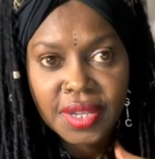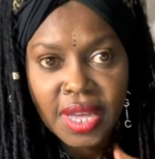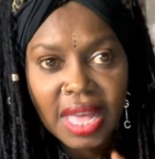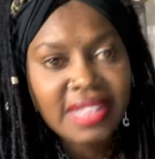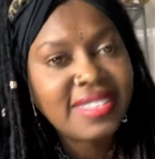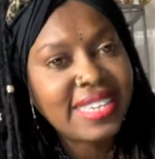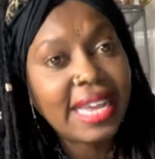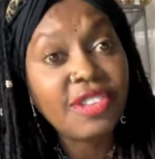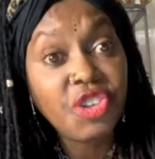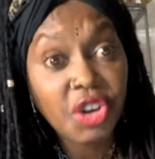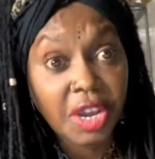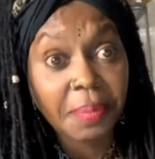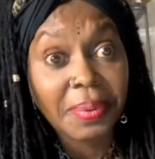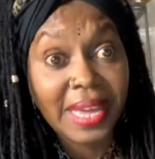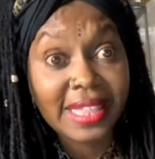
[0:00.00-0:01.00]
And saying you
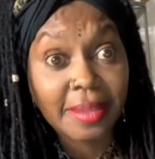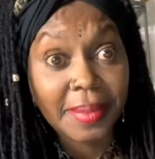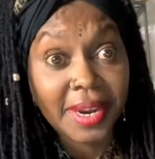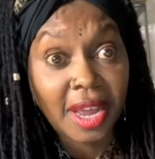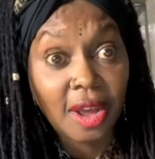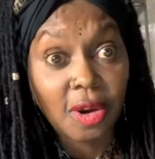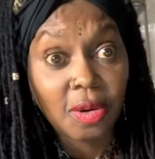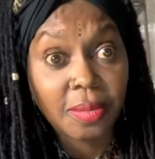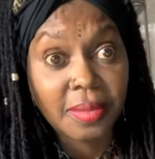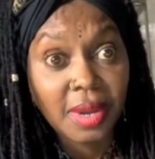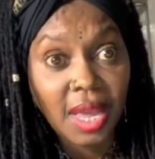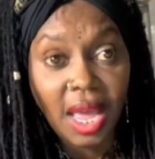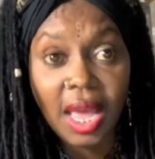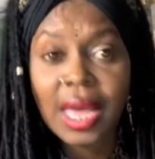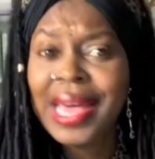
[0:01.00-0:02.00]
can play them at home.
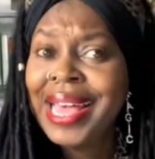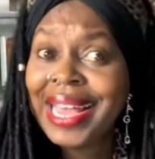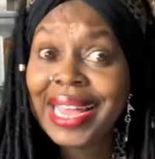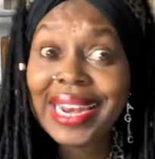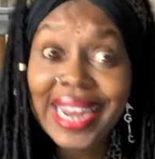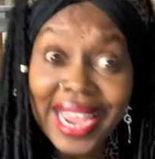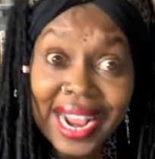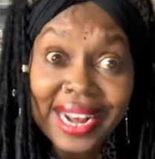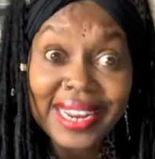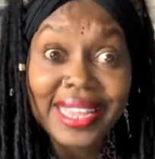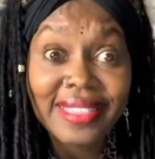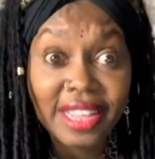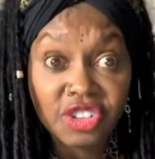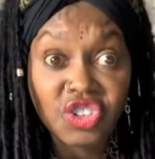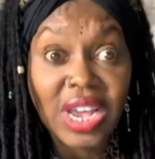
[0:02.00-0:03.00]

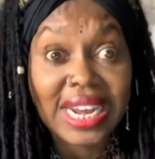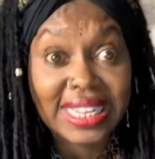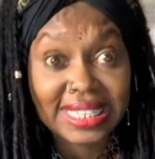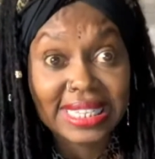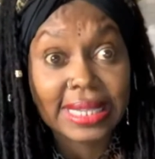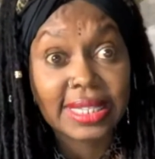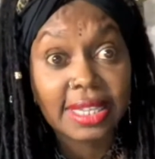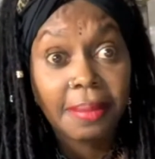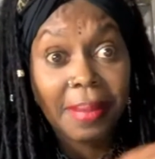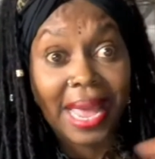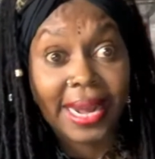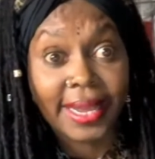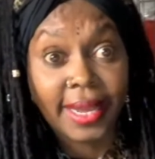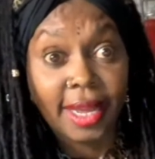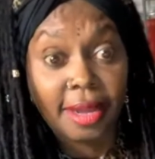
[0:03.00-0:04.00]
Clearly, they're trying to set
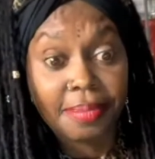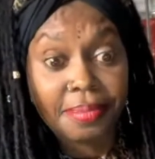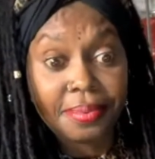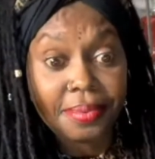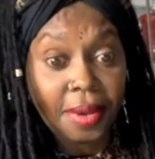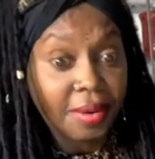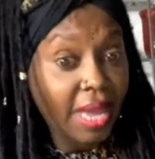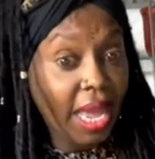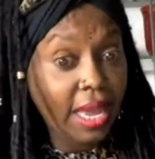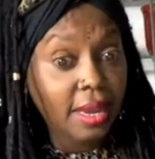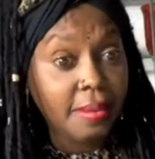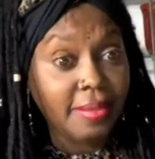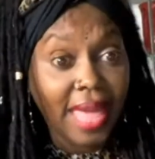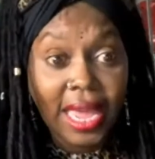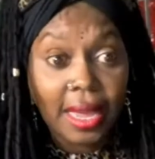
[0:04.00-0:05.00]
somebody up. Okay?
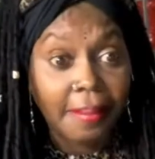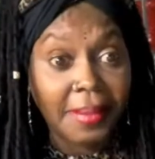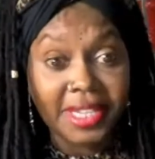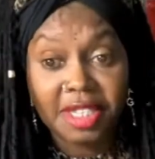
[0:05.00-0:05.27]
They can